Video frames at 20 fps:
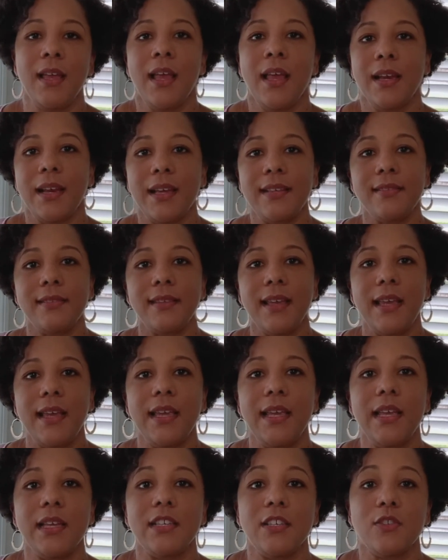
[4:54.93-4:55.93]
Let's say
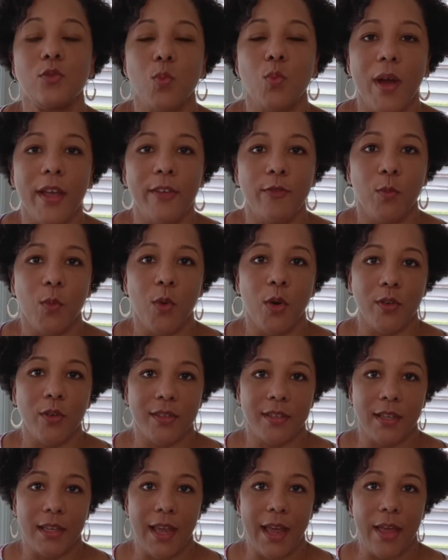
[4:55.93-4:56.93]
he and his wife work
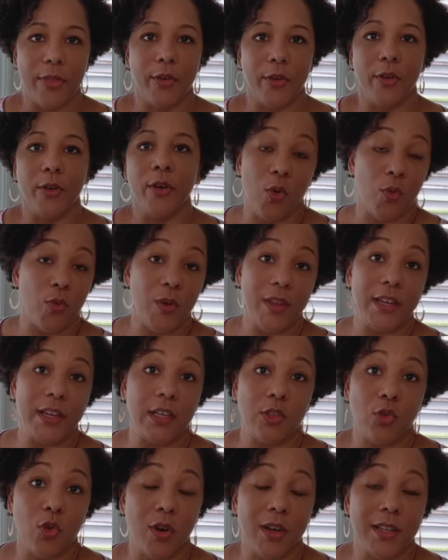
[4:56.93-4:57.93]
together running
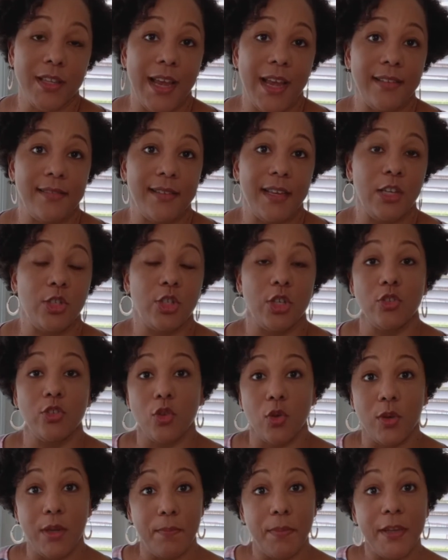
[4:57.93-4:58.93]
an organization.
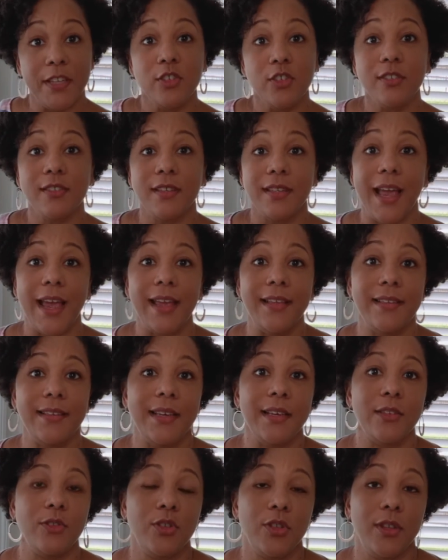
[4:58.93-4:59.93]
So he pitches an
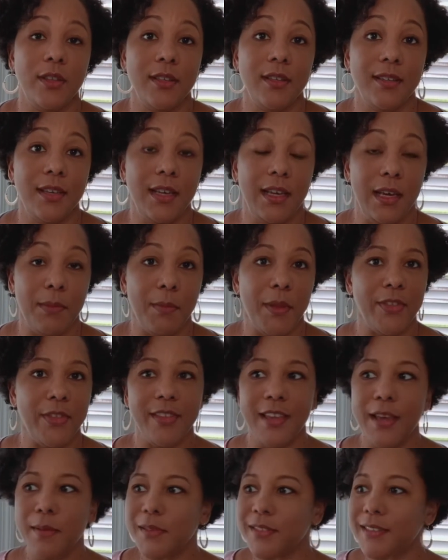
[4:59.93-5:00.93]
idea to the team and the
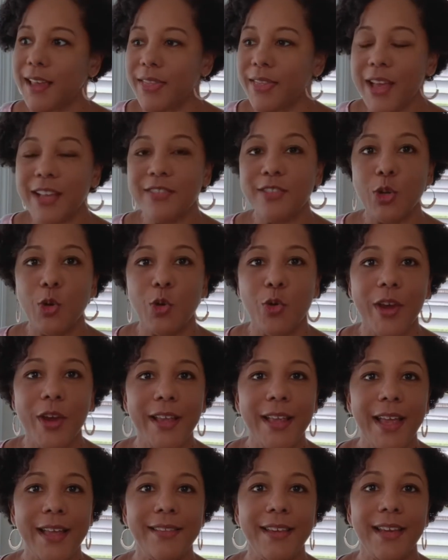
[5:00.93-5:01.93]
team is like, that's a
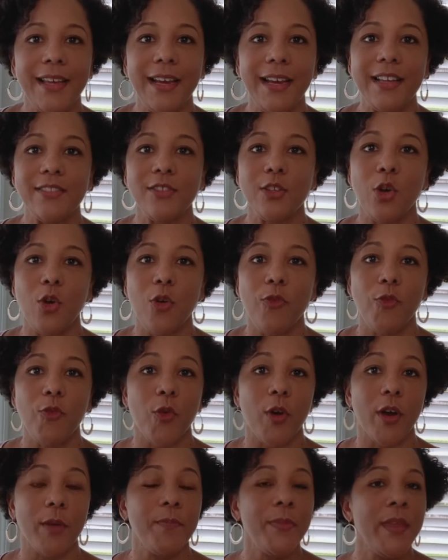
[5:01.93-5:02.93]
great idea, let's go
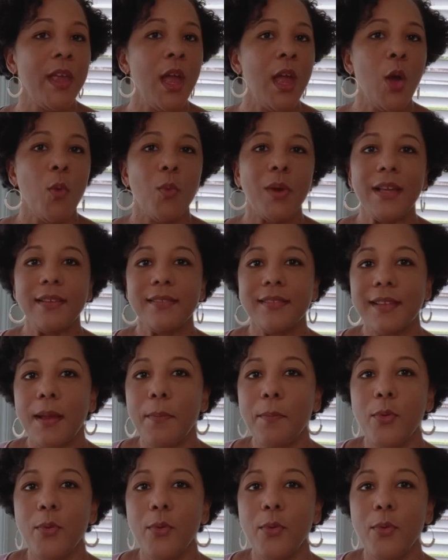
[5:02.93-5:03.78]
for it. Well, at some